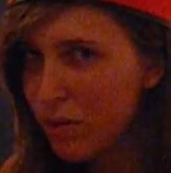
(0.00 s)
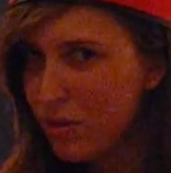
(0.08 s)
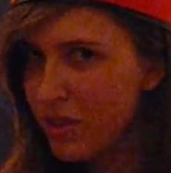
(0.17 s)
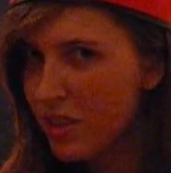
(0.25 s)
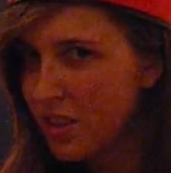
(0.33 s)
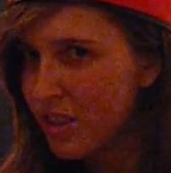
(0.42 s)
my
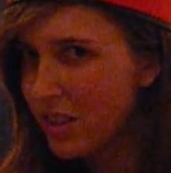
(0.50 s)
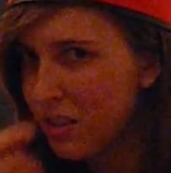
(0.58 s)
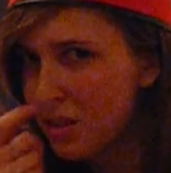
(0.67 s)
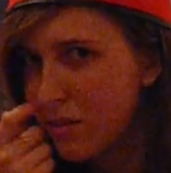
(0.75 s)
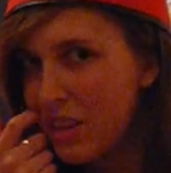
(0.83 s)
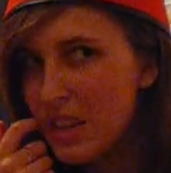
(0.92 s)
boyfriend is
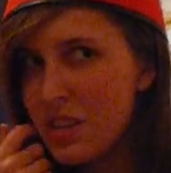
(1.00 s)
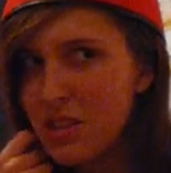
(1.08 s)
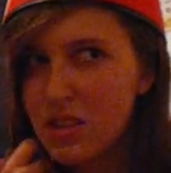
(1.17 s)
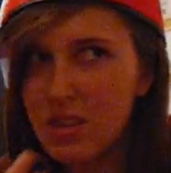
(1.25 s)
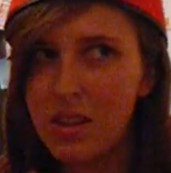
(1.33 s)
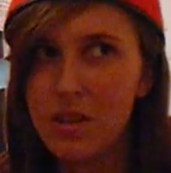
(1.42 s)
getting this
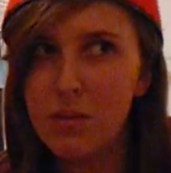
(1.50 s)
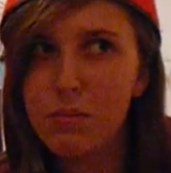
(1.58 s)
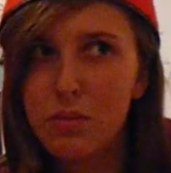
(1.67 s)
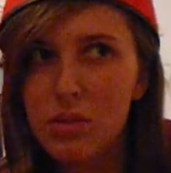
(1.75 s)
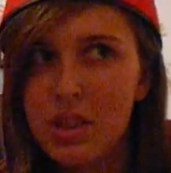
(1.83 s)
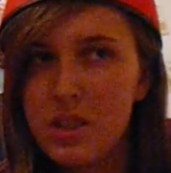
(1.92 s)
fez, I
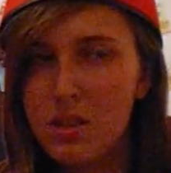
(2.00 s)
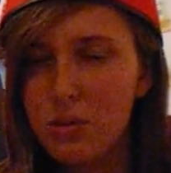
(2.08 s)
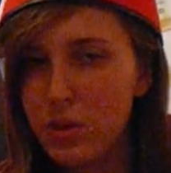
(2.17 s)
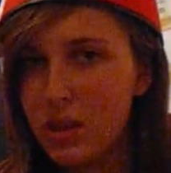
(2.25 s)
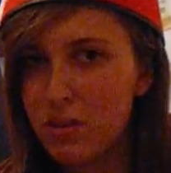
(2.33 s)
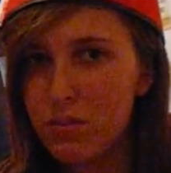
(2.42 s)
am going
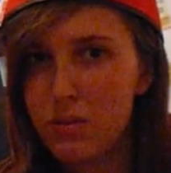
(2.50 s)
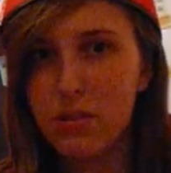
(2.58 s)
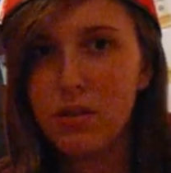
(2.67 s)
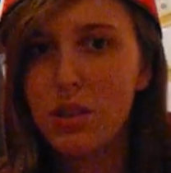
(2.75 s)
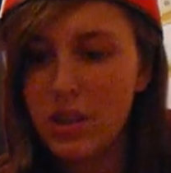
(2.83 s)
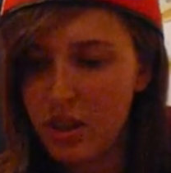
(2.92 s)
to wear it
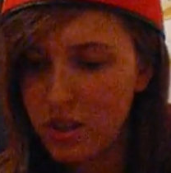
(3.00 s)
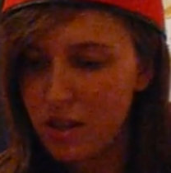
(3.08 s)
for